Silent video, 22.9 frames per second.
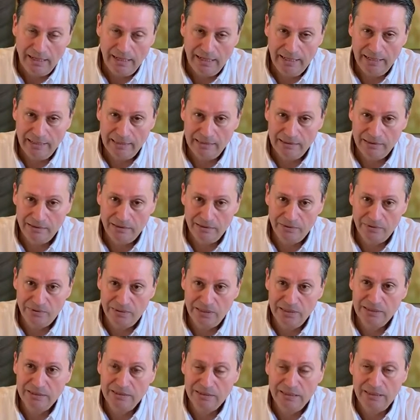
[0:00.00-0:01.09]
And the
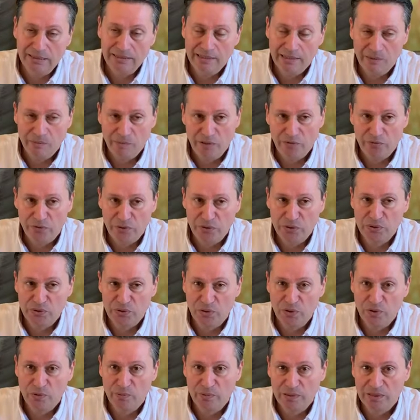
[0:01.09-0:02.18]
reason I got my first
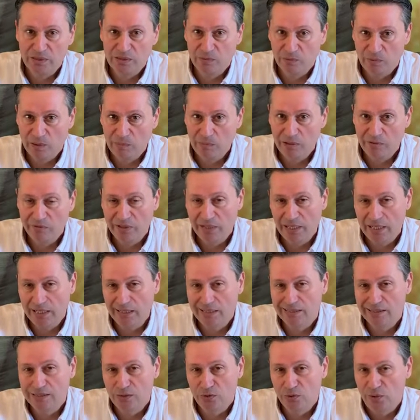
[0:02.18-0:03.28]
stroke, because probably of a
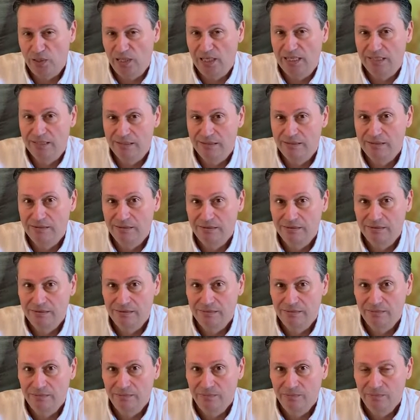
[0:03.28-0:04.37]
high stress.
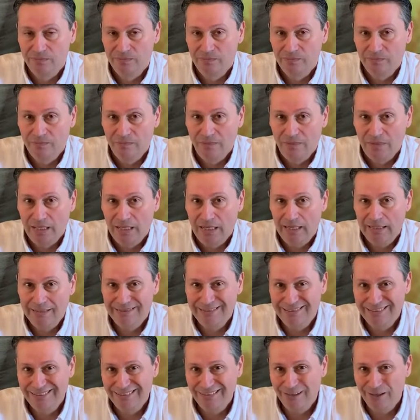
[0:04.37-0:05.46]
I
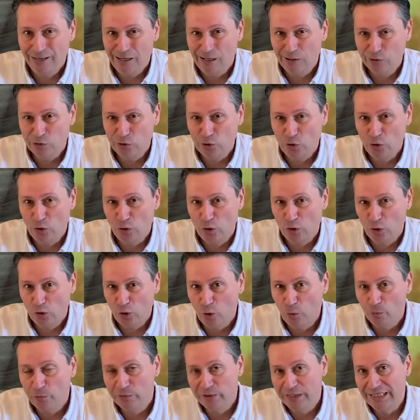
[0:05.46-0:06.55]
didn't know how to
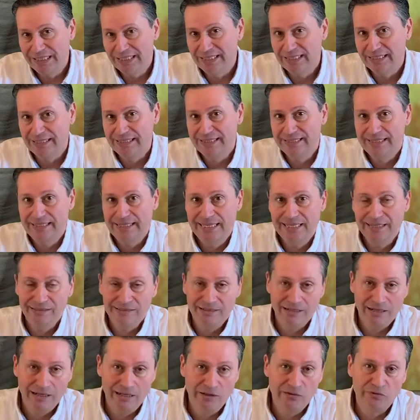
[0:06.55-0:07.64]
cope with the success
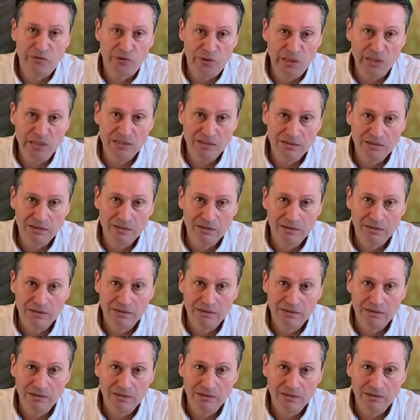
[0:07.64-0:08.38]
that I've reached.